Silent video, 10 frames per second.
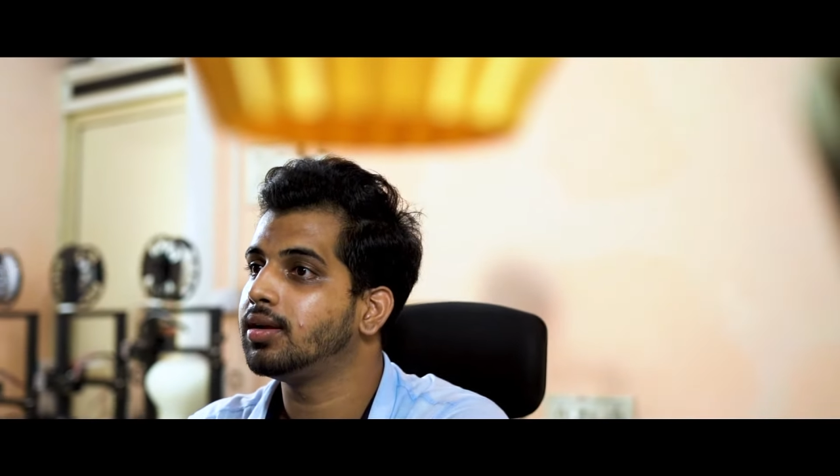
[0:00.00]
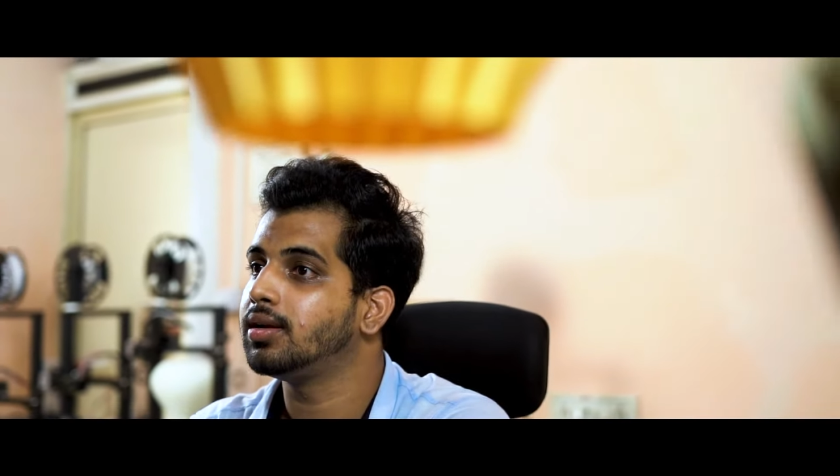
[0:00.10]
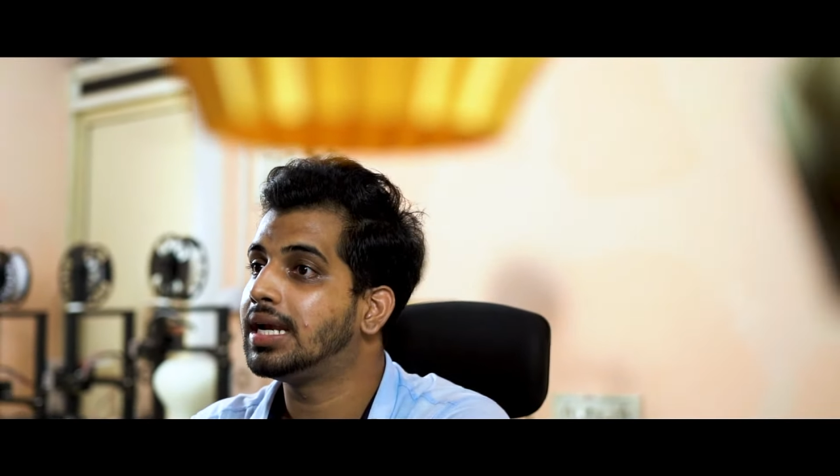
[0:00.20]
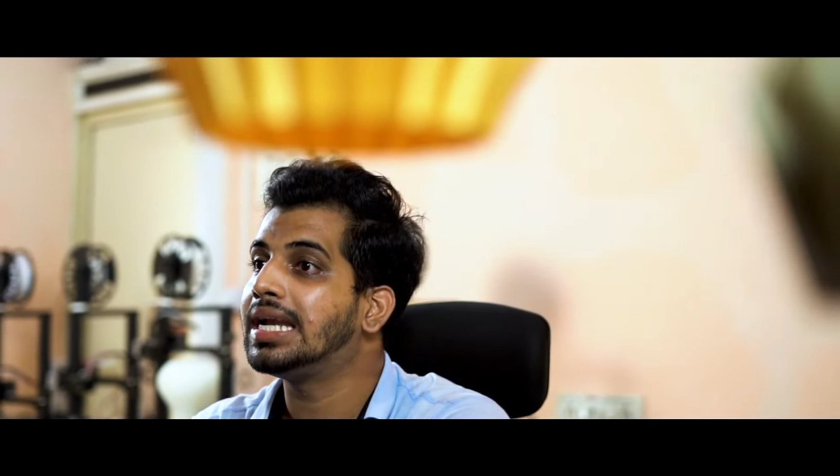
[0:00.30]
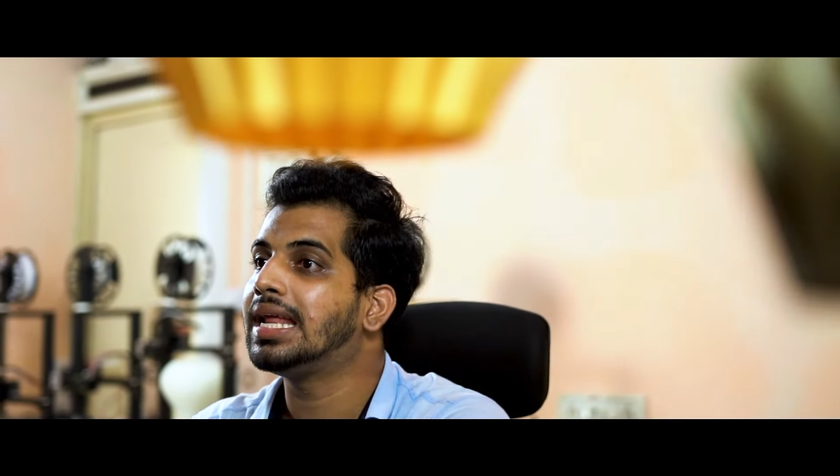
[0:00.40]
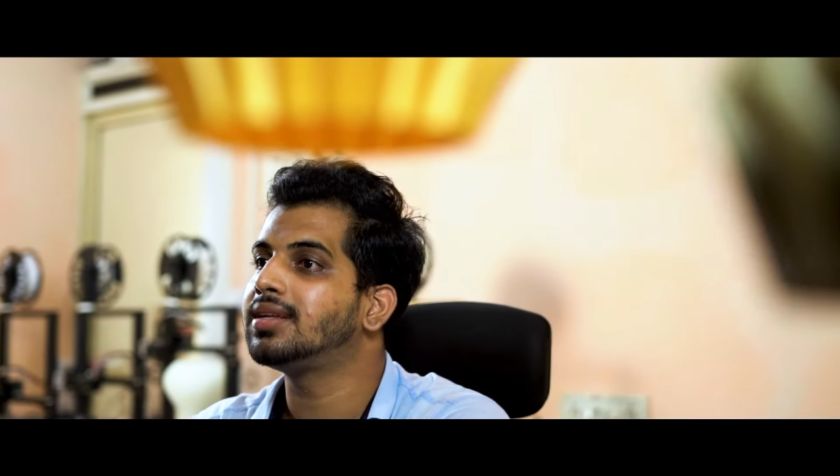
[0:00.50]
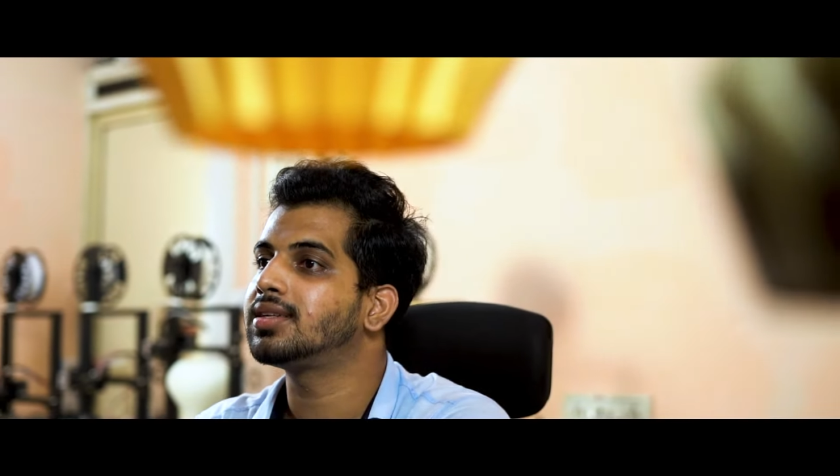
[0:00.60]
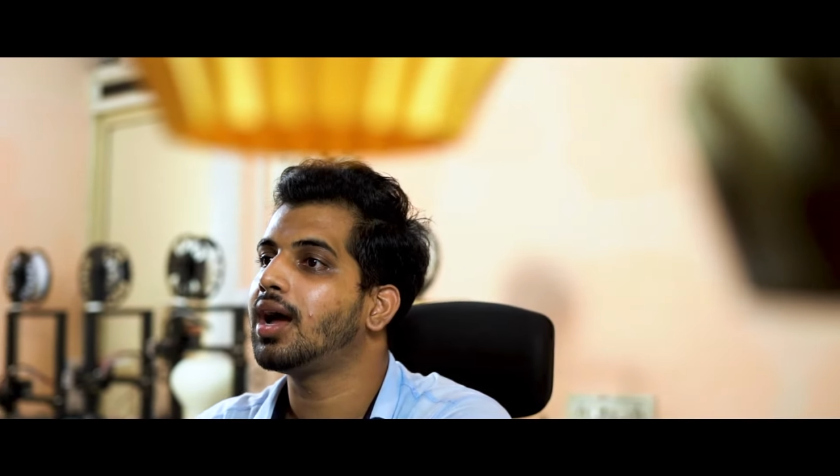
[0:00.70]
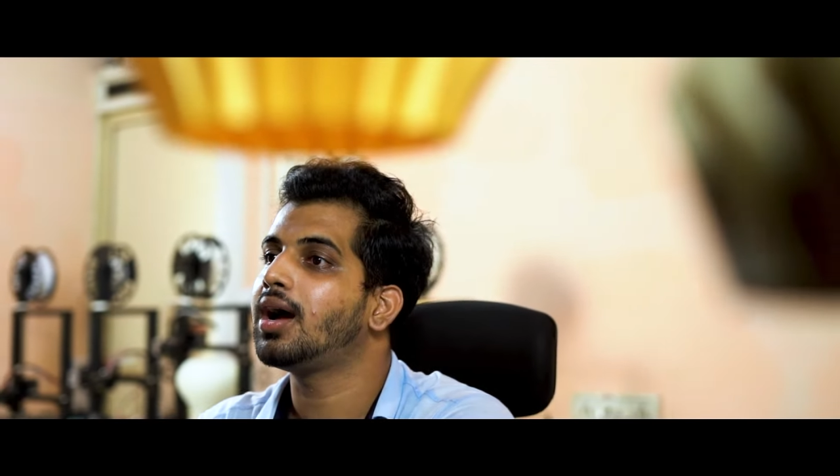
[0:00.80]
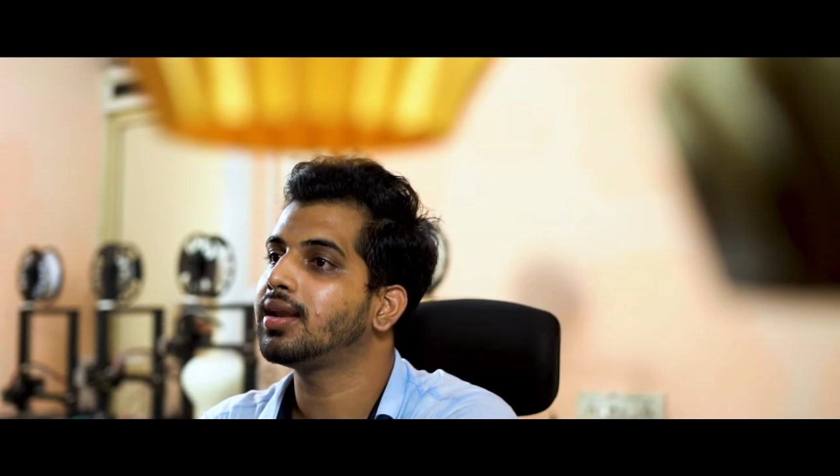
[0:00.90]
Details
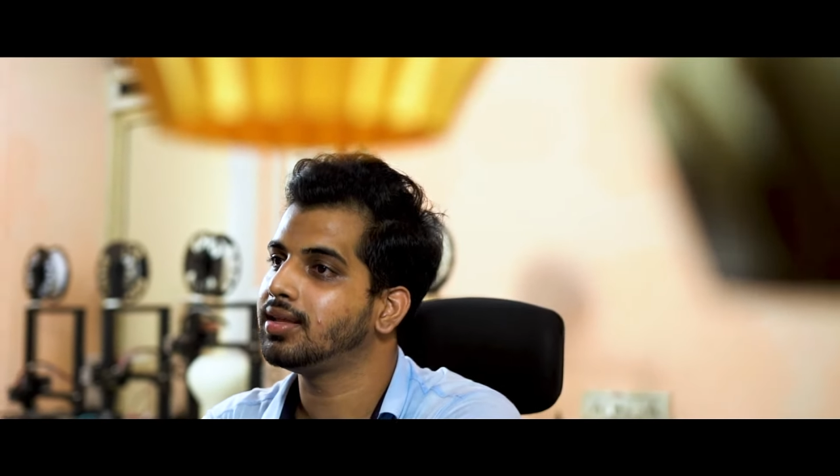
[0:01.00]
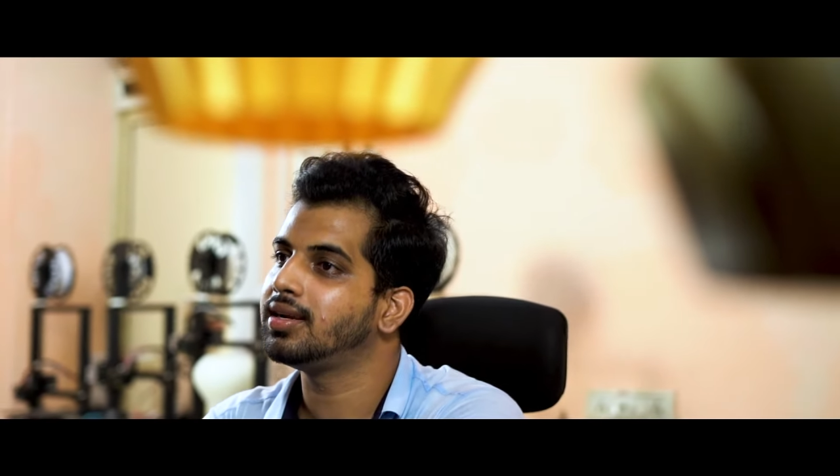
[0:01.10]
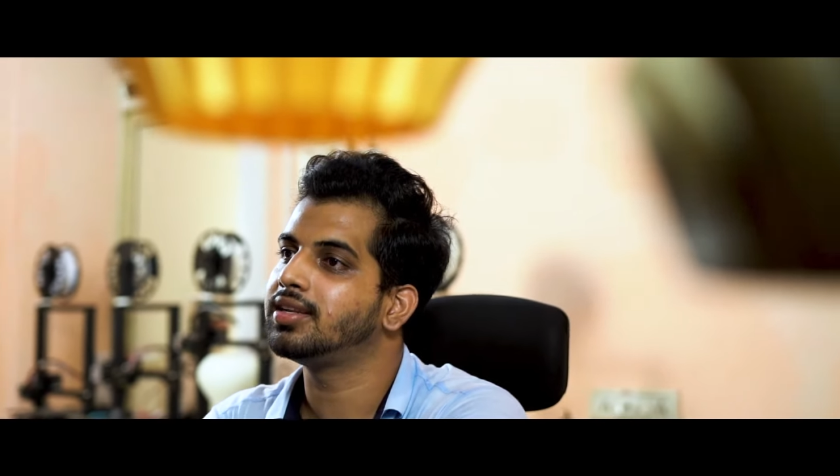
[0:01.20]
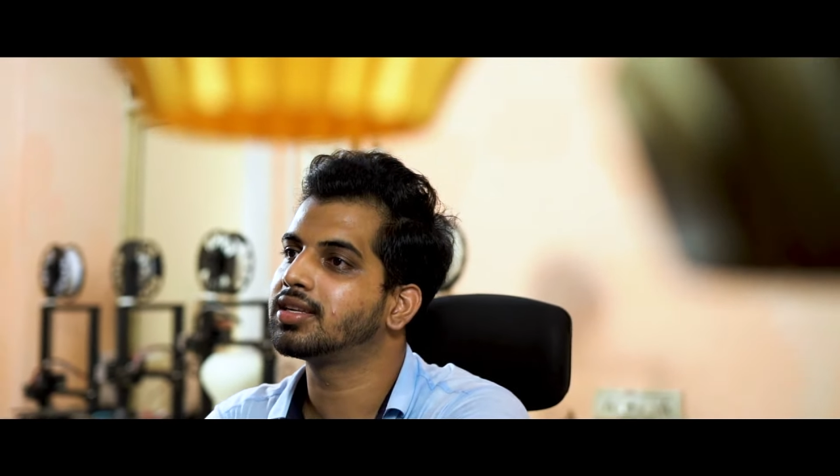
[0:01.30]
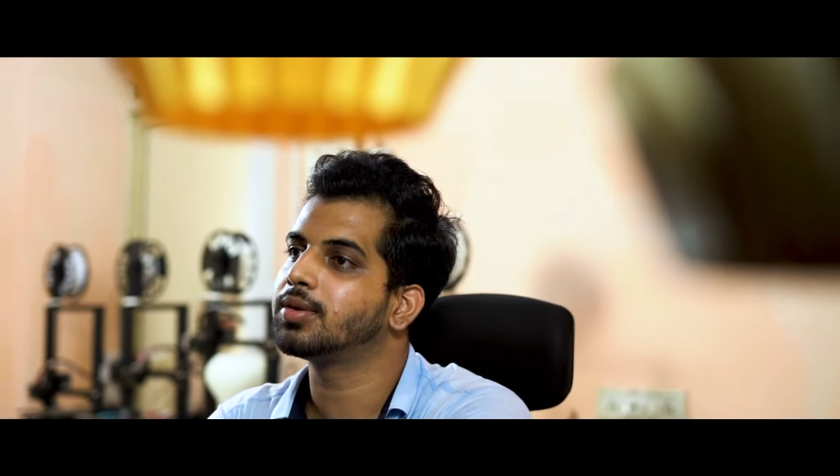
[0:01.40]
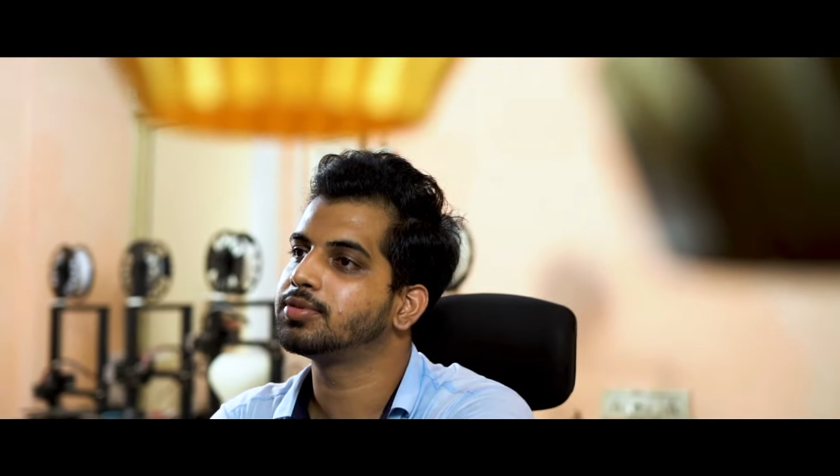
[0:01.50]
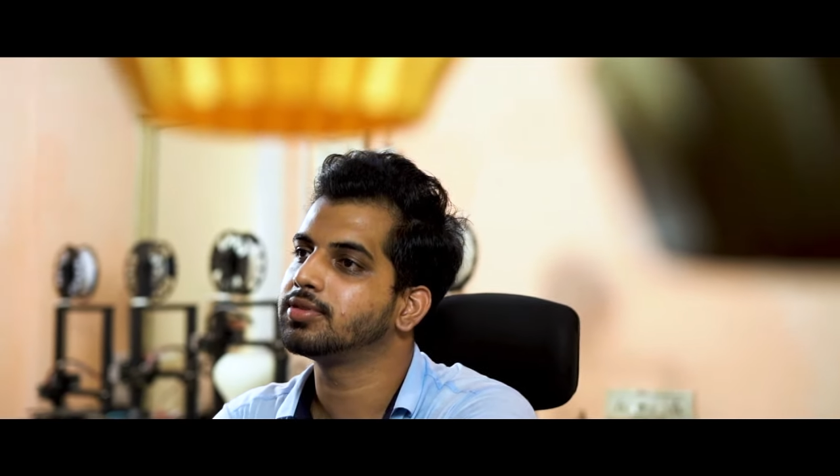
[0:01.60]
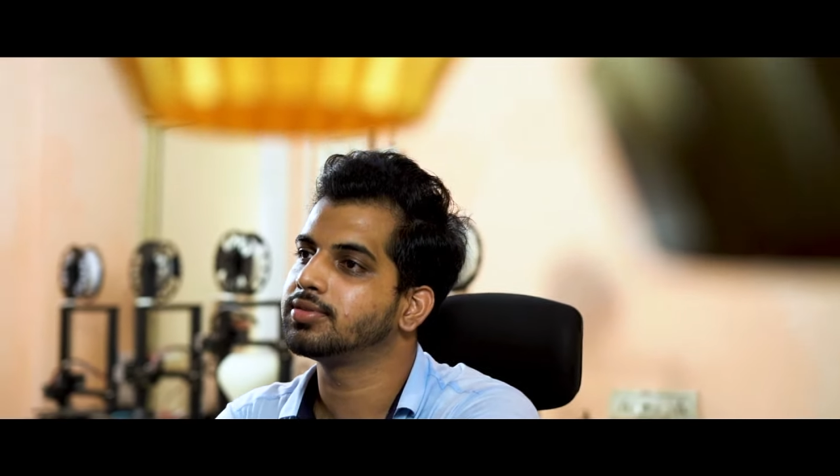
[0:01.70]
are in the description.